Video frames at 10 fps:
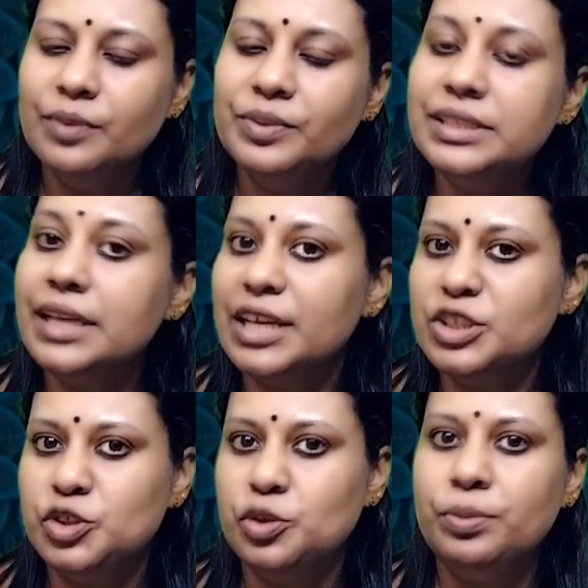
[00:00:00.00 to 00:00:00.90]
which
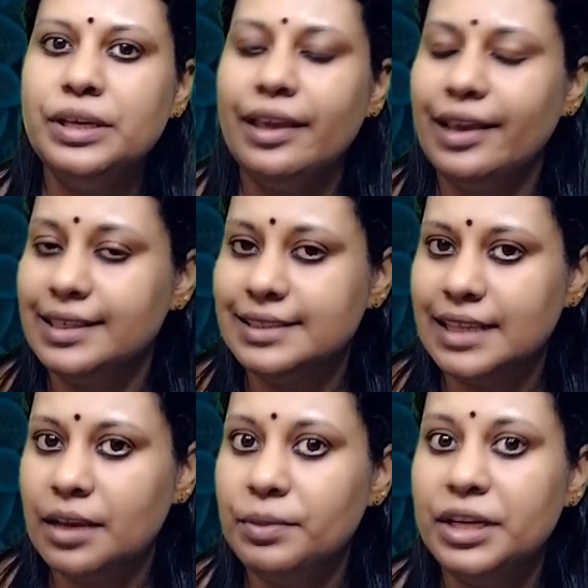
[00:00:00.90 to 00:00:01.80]
has to be
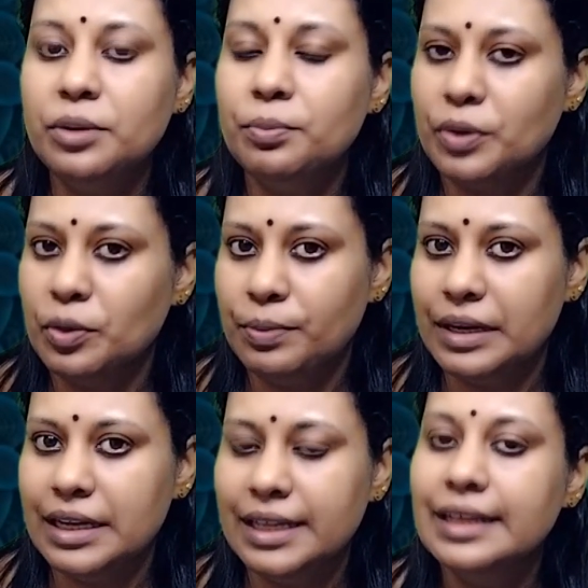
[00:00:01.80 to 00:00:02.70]
examined
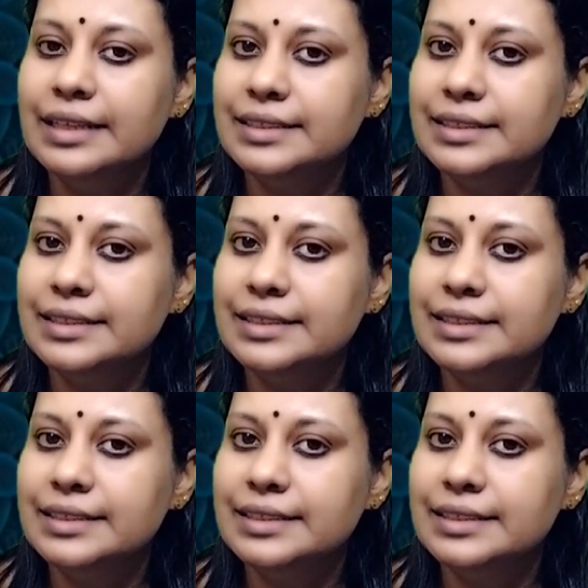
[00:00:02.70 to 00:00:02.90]
properly.